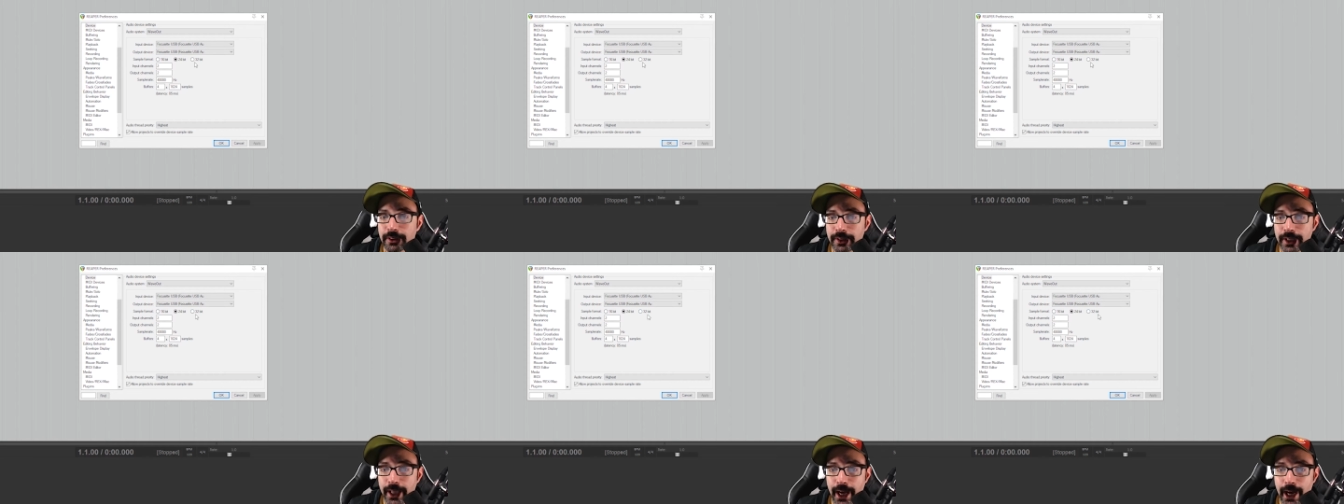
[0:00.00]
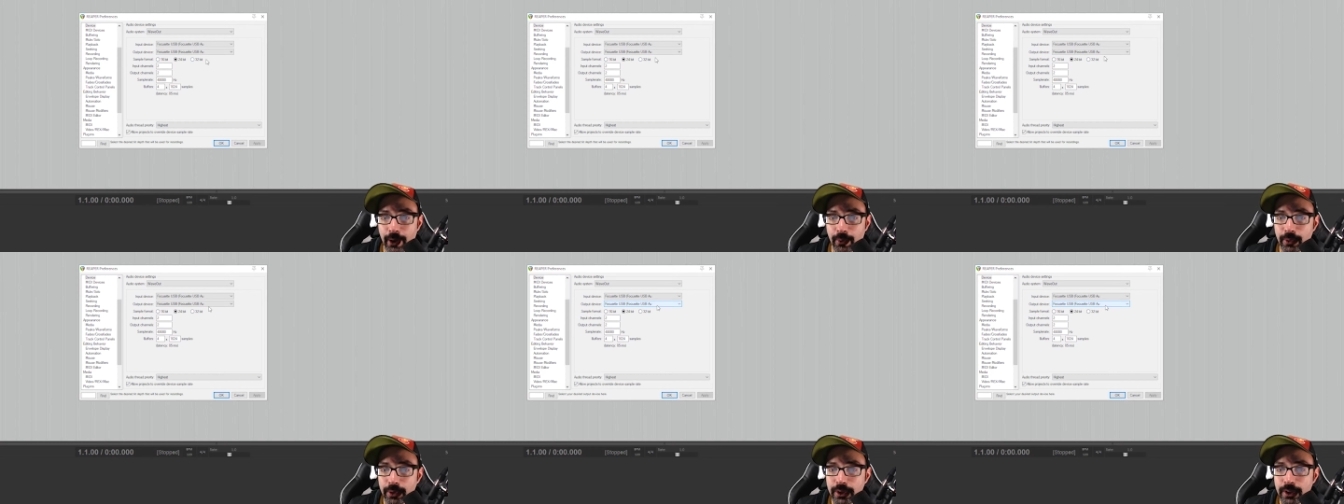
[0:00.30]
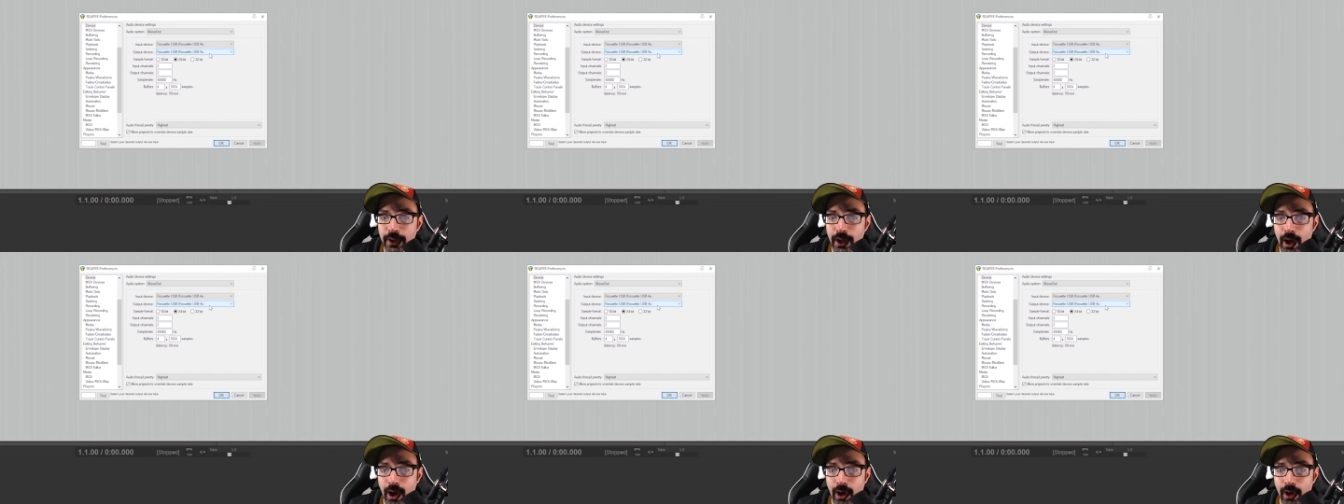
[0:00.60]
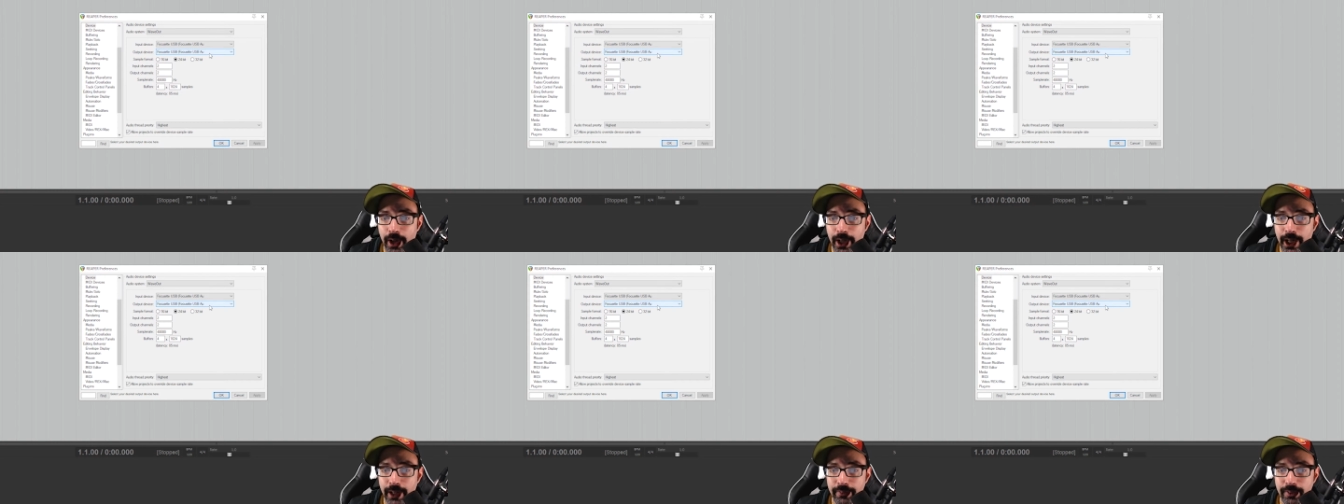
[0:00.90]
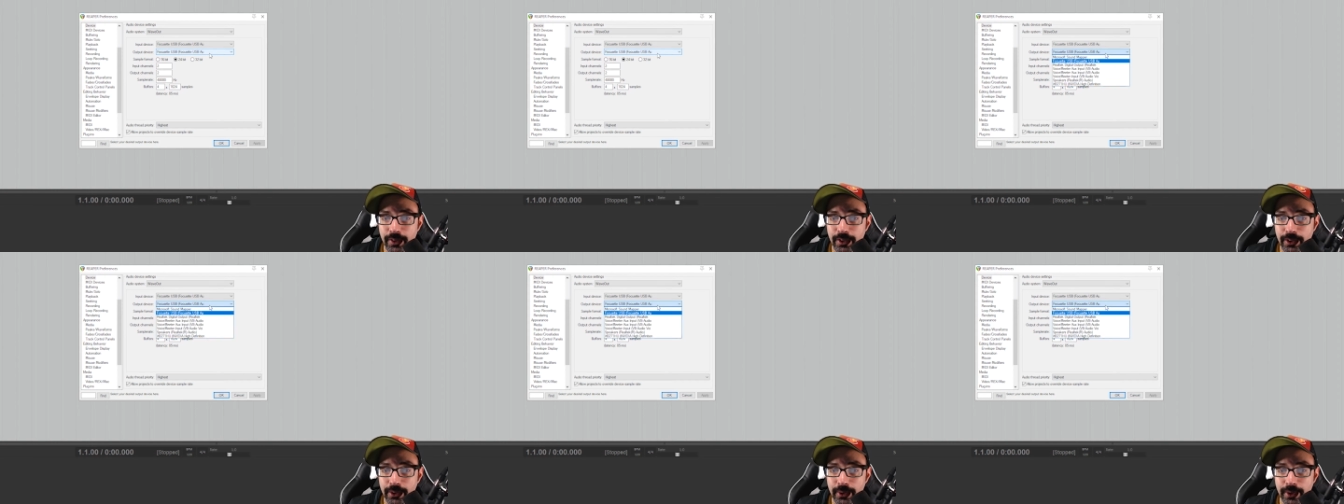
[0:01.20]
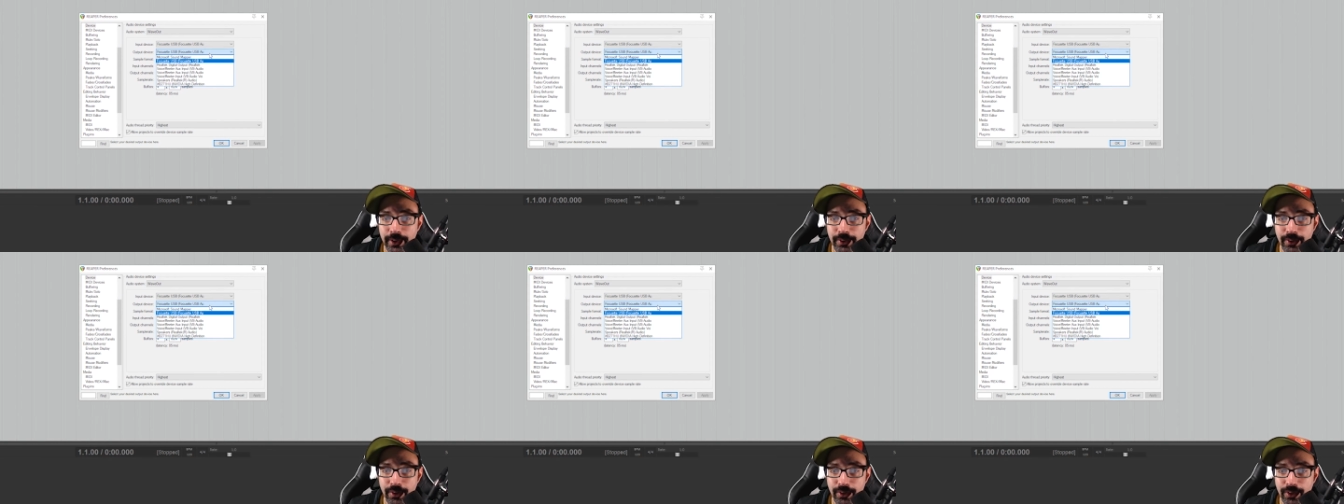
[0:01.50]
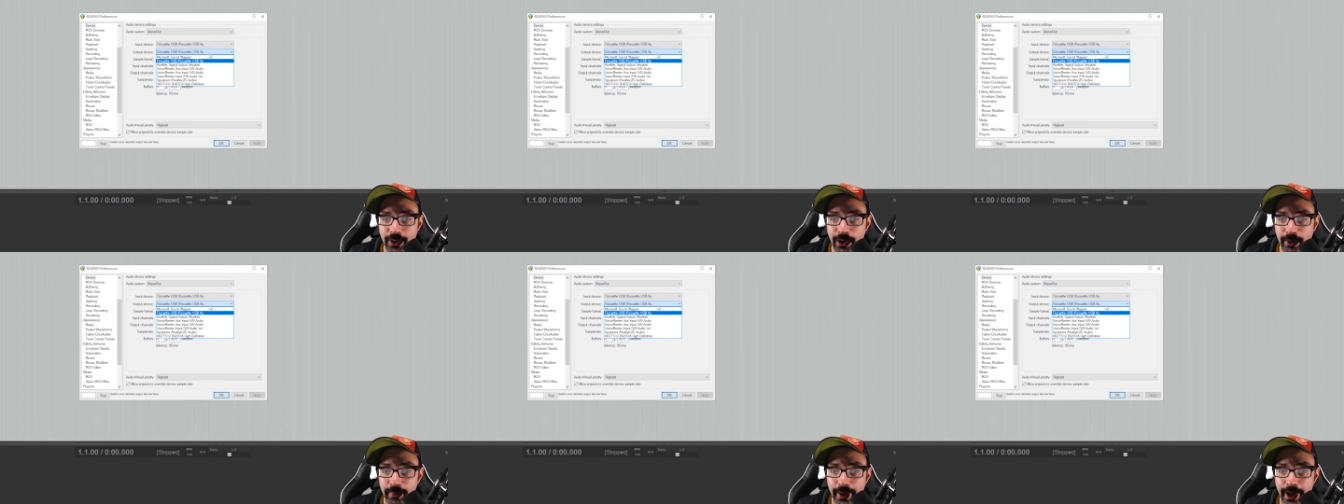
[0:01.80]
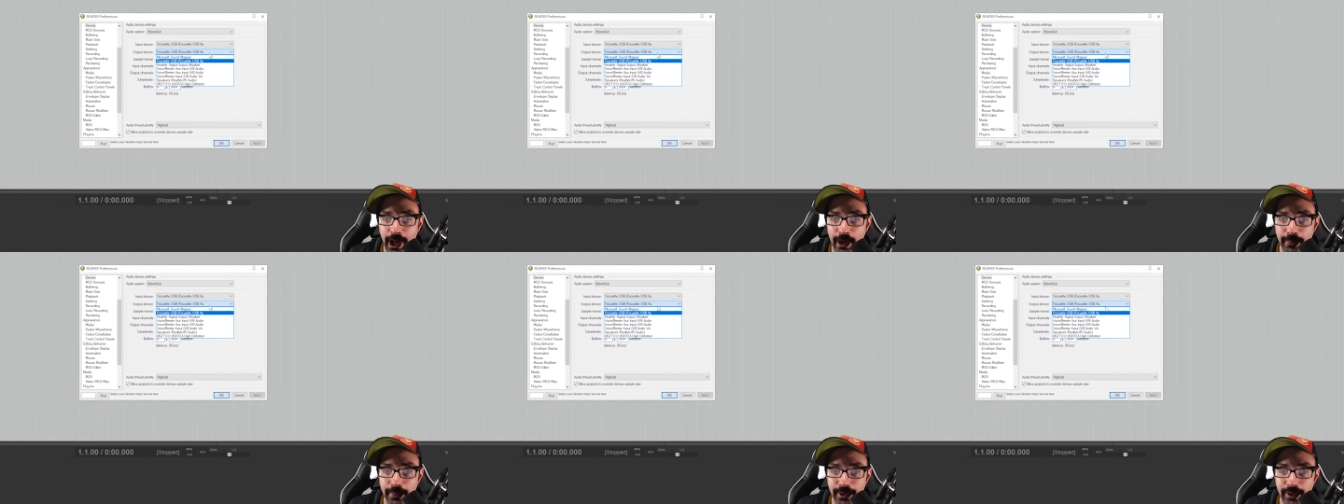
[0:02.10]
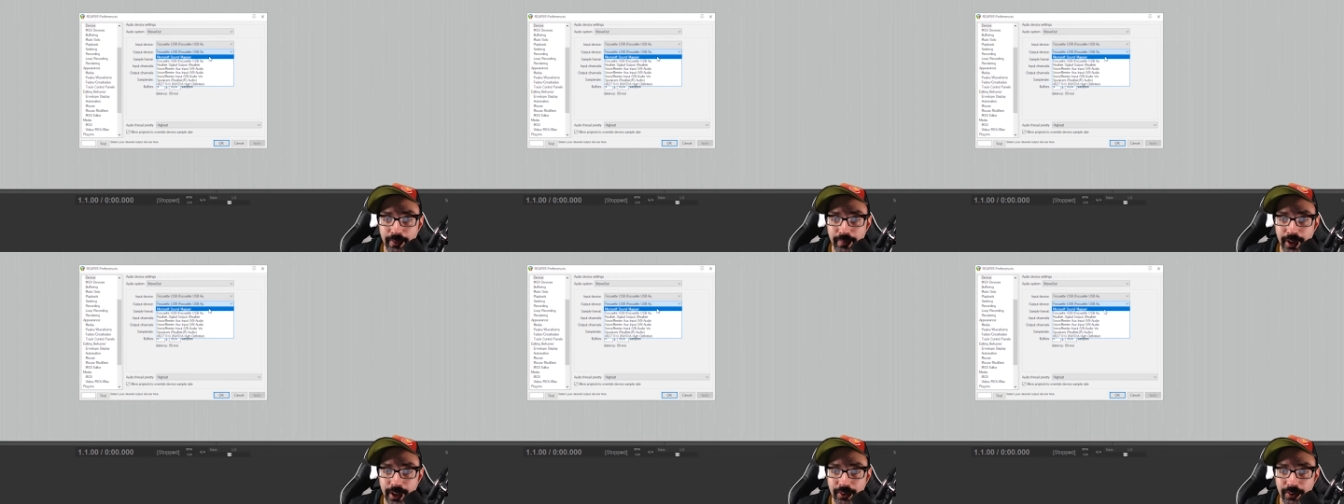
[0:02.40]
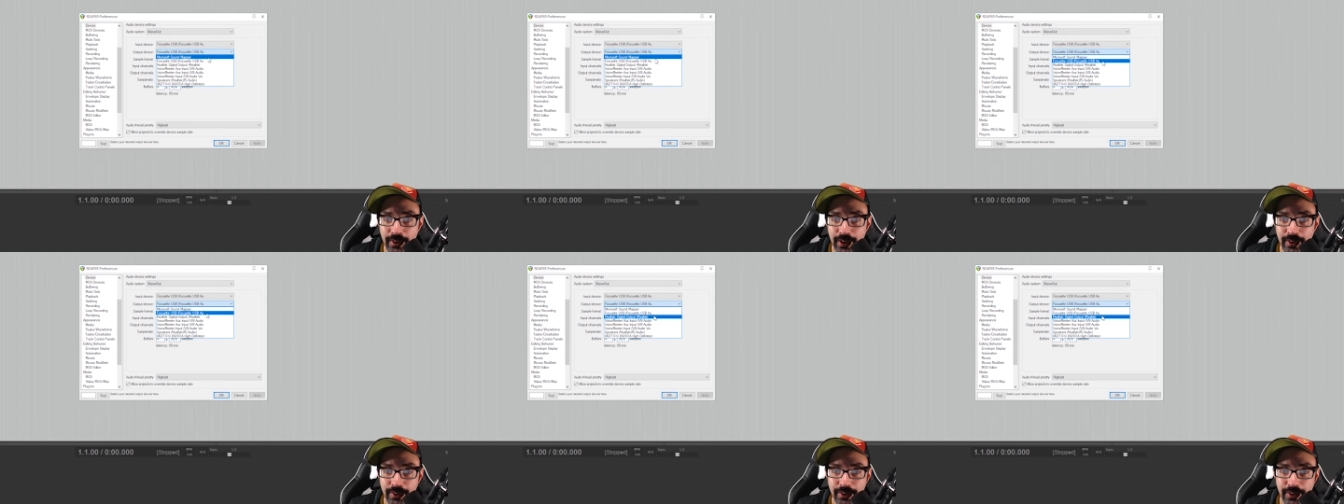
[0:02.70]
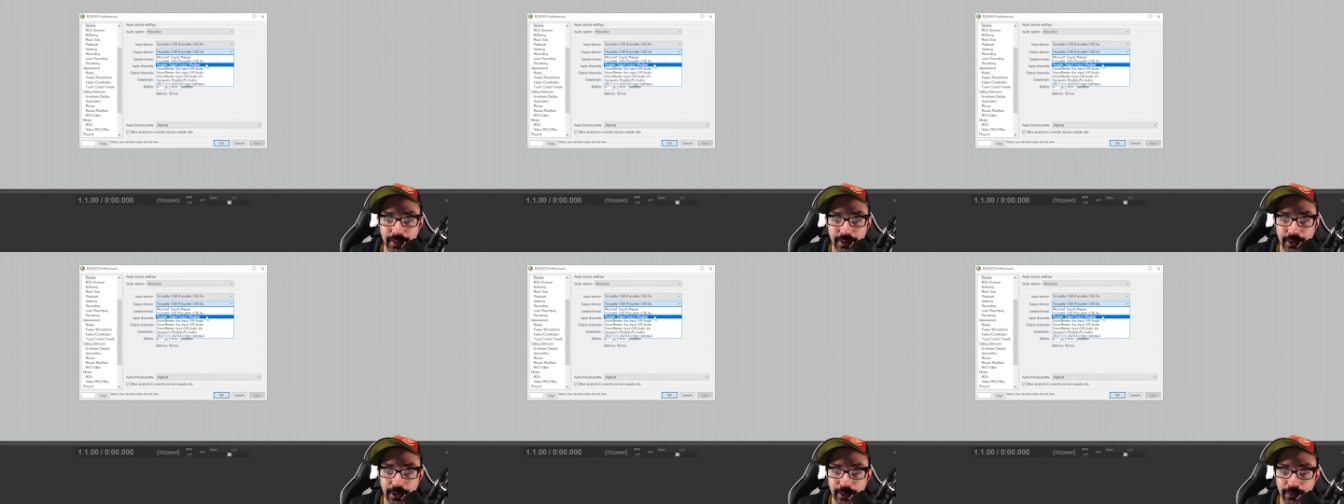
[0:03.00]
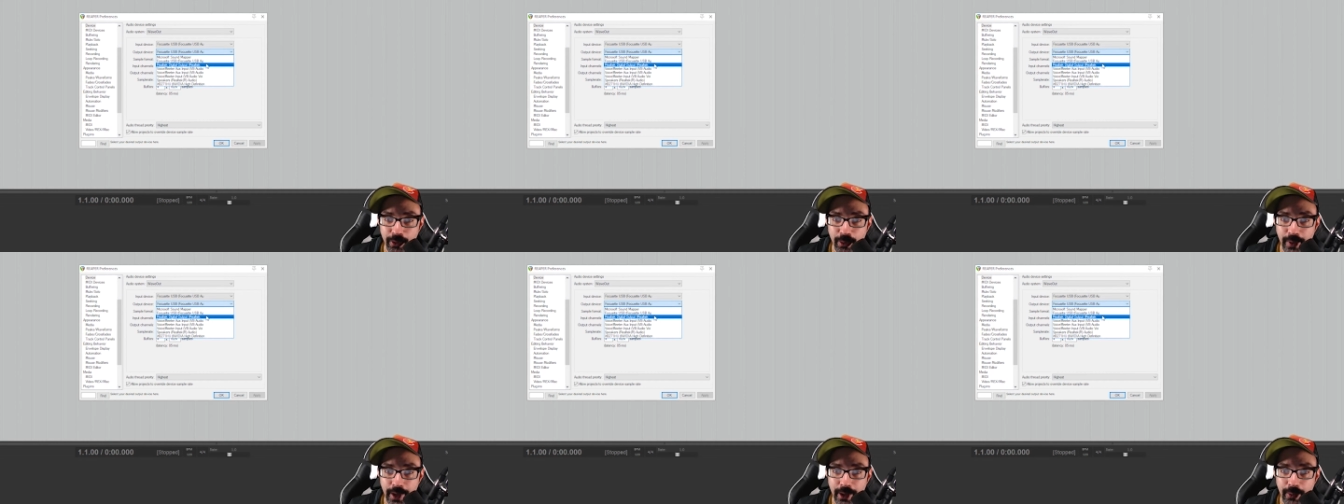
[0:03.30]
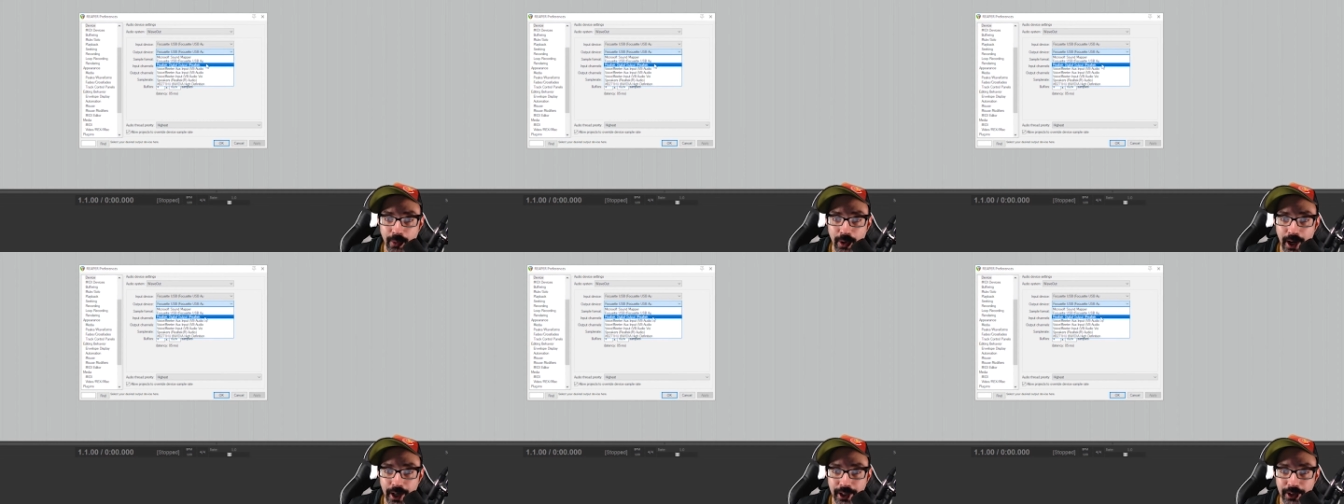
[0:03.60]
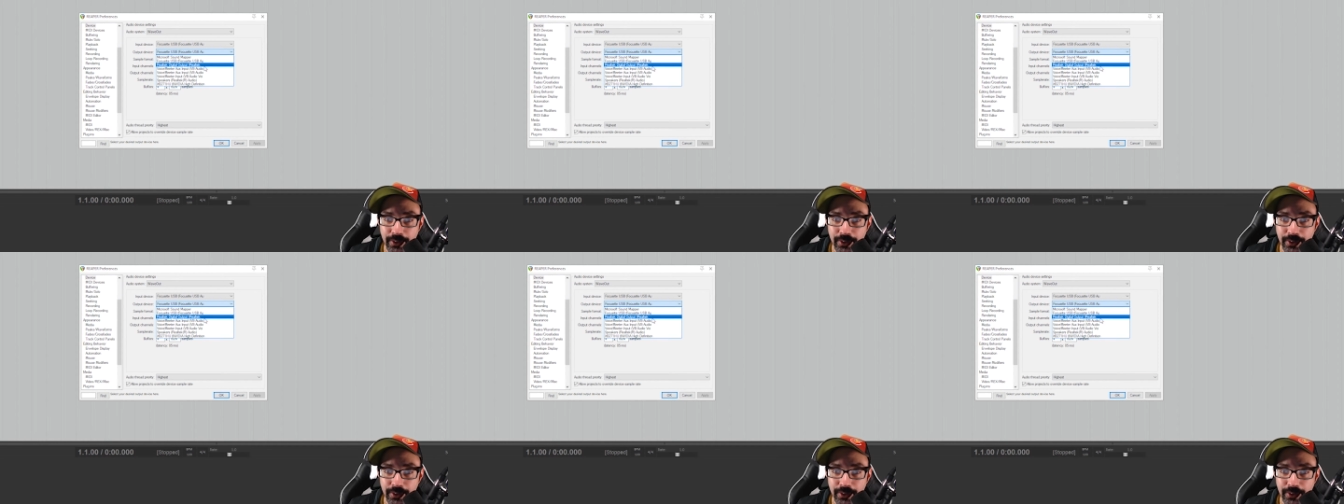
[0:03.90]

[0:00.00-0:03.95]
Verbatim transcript: Now, all I have to do is just go to my output device list, look for what I want.